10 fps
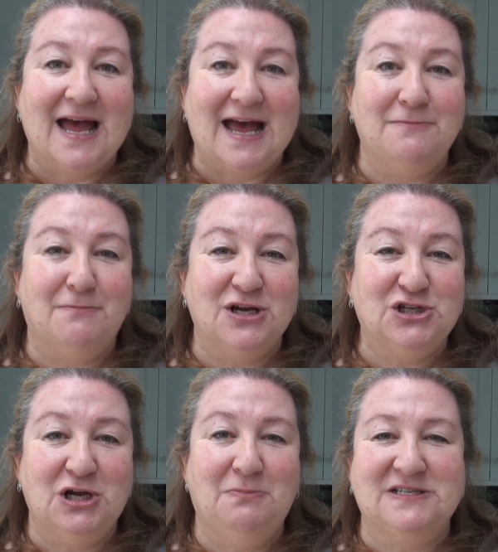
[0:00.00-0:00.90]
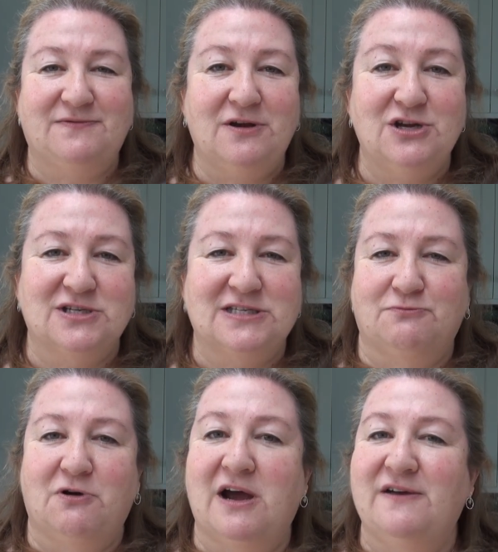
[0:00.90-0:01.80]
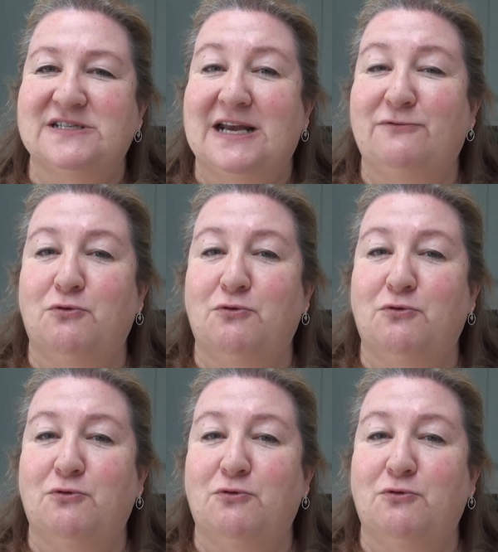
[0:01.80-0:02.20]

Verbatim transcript: and my tubers have only just arrived and I've